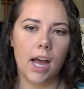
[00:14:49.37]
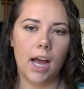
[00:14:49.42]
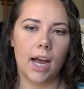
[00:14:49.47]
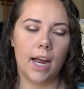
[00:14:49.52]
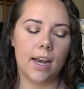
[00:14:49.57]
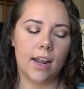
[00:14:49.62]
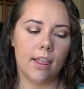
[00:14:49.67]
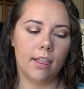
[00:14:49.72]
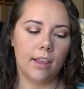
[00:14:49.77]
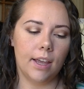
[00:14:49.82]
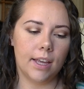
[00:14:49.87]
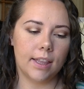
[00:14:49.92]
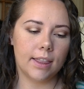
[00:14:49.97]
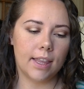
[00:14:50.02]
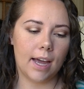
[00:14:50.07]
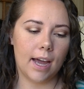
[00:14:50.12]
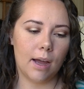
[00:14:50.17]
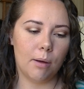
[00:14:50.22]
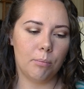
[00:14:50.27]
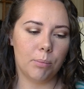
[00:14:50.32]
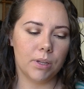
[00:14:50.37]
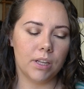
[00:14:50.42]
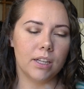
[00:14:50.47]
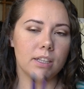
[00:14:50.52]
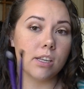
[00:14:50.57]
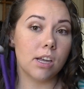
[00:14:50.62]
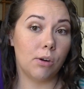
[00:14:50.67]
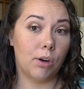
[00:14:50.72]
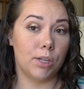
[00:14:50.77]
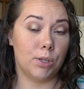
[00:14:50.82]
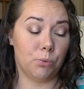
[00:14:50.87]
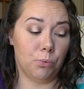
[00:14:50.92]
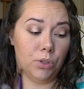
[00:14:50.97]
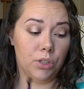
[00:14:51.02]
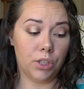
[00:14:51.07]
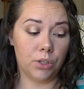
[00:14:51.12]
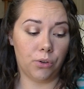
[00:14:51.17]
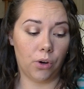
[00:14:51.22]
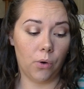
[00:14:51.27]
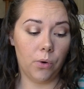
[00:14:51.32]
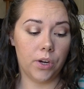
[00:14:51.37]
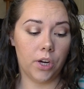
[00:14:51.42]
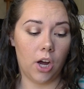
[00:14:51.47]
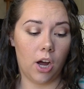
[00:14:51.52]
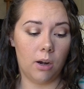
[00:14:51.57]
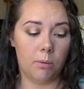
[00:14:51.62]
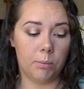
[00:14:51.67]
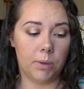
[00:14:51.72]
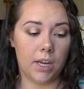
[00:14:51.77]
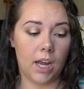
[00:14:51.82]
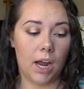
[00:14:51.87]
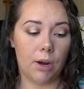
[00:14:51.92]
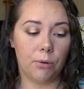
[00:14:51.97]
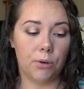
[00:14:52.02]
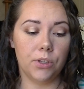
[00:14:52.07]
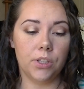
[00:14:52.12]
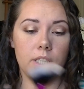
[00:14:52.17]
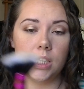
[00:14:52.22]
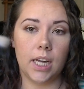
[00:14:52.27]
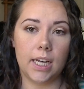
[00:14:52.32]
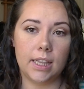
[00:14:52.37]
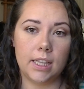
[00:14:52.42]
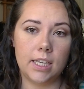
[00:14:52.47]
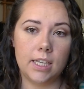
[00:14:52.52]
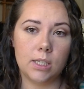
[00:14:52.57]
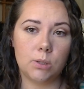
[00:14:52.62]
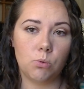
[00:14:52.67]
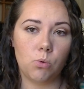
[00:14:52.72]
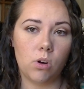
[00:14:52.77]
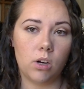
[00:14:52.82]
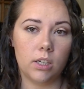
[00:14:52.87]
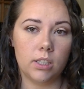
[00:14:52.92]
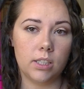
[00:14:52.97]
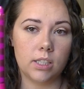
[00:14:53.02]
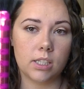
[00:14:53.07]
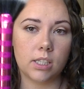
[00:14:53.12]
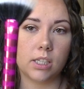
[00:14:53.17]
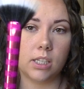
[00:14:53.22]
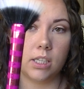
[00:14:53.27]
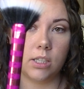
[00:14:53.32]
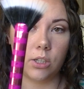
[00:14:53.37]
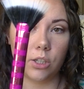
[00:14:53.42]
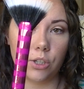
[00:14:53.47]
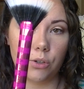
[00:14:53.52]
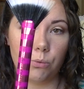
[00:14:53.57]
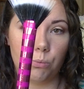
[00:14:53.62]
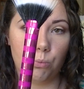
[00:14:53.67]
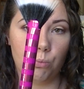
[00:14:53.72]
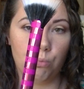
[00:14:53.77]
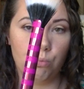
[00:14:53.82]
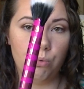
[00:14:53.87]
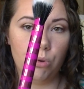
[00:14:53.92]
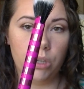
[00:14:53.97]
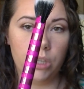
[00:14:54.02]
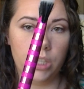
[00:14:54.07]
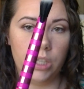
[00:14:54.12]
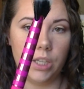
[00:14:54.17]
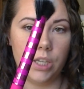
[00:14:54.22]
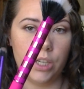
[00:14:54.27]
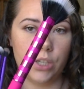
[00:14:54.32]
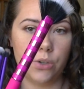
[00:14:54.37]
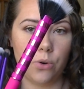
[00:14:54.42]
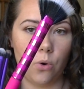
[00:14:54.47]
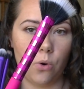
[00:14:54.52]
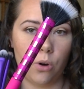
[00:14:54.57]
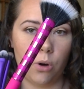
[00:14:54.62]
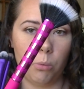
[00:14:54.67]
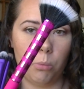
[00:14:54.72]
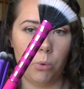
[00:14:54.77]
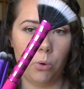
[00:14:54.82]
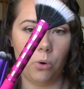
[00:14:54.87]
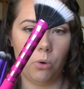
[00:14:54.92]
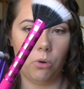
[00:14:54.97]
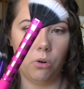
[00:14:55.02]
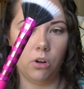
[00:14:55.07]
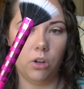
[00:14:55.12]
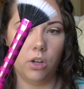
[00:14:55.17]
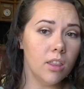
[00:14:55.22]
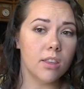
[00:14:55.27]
I didn't like that, but it's really growing on me. I really like these ones. These are really adorable.